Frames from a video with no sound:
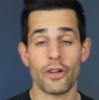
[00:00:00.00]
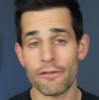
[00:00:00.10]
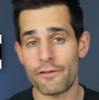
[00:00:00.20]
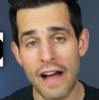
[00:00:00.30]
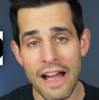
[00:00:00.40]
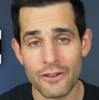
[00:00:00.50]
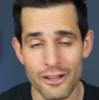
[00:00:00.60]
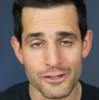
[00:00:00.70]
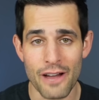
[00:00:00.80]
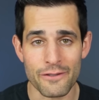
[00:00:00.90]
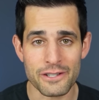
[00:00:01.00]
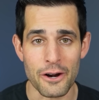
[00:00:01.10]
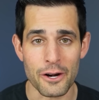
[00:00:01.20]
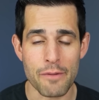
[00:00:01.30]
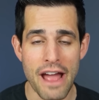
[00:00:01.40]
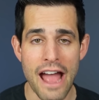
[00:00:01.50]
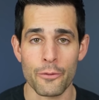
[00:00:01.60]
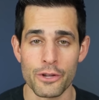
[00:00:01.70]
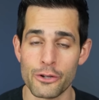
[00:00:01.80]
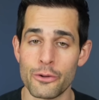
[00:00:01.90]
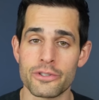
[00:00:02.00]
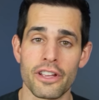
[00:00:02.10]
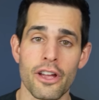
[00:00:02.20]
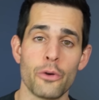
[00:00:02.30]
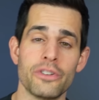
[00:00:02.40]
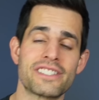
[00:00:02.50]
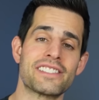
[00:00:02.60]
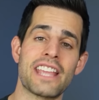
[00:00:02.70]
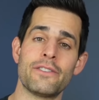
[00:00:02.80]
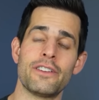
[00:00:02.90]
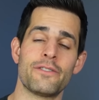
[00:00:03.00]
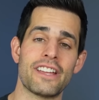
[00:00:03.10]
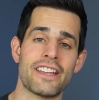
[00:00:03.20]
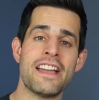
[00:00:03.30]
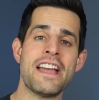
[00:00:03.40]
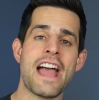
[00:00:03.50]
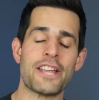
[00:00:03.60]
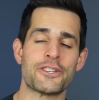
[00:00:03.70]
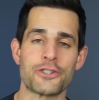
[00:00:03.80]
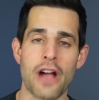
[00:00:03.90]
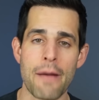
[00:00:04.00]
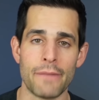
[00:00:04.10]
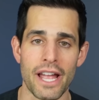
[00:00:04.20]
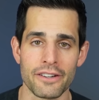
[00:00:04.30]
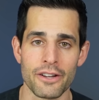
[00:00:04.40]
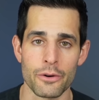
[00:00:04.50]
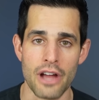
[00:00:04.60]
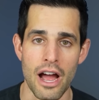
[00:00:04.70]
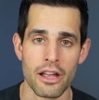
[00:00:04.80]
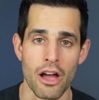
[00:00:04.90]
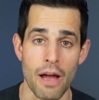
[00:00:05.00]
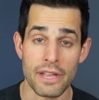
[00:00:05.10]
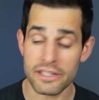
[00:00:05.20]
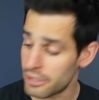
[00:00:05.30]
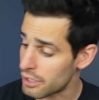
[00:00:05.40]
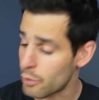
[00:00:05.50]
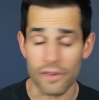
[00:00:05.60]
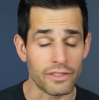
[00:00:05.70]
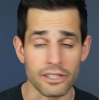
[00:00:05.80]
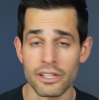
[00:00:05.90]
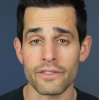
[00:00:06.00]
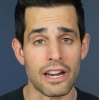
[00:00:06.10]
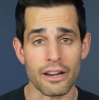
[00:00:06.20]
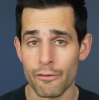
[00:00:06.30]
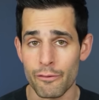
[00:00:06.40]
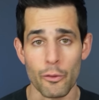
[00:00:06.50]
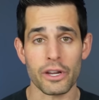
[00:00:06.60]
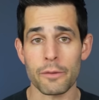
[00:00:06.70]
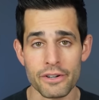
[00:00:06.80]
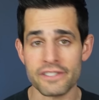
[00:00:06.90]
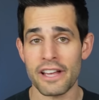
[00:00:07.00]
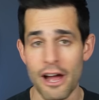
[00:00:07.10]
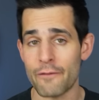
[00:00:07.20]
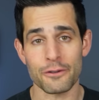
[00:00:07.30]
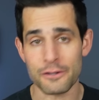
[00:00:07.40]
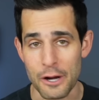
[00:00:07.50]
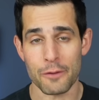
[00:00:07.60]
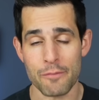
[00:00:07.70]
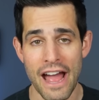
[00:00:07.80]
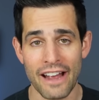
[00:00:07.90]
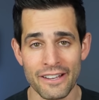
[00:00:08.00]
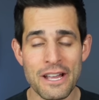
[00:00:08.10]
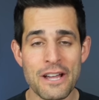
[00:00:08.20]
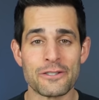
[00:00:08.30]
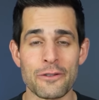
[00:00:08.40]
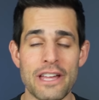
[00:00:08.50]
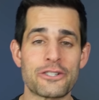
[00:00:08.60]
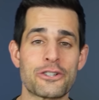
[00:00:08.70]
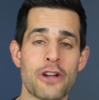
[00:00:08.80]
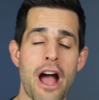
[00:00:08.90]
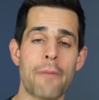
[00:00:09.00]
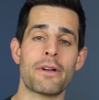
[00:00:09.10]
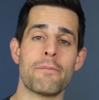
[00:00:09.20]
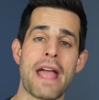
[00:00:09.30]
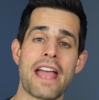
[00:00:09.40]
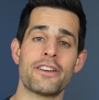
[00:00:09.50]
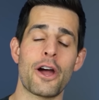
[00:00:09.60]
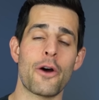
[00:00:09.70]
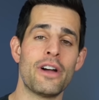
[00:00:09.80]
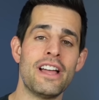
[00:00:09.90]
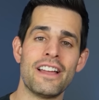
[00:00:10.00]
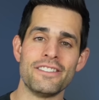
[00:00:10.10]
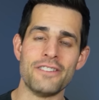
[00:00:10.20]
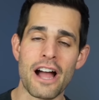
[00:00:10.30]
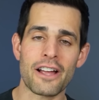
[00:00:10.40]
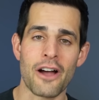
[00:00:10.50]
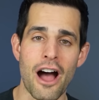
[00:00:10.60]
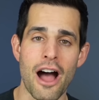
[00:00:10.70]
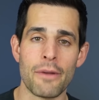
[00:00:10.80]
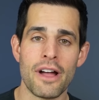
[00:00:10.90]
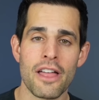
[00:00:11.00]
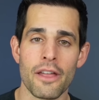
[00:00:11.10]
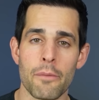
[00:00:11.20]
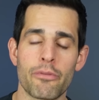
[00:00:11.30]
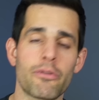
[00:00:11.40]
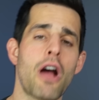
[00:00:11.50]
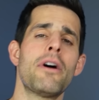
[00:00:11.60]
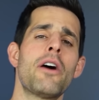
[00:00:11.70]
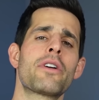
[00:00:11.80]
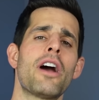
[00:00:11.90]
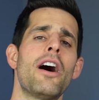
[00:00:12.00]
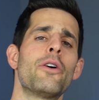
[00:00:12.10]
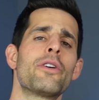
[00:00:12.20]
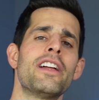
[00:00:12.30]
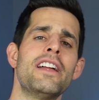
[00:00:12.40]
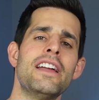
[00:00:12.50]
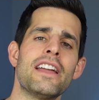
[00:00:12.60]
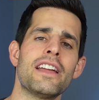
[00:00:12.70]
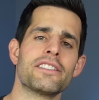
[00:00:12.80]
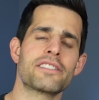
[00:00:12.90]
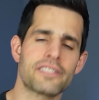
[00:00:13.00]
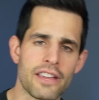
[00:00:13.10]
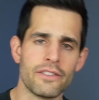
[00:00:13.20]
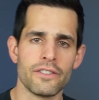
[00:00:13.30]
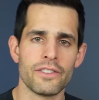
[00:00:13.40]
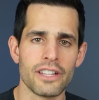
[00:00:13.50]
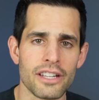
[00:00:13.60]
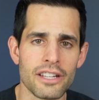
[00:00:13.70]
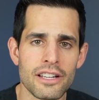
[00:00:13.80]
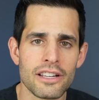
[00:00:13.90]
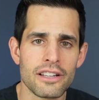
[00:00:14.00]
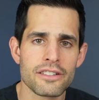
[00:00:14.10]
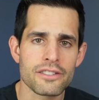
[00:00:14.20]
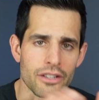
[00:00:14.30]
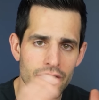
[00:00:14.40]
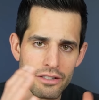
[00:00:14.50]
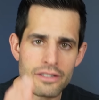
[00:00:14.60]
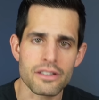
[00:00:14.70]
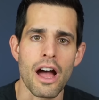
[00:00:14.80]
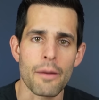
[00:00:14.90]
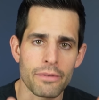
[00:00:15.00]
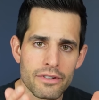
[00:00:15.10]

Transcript: get $5 off a starter pack when you use the code CVV at shopmando.com. That's the equivalent of getting 40% off your starter pack. So that's shopmando.com. The promo code is CVV so you can stop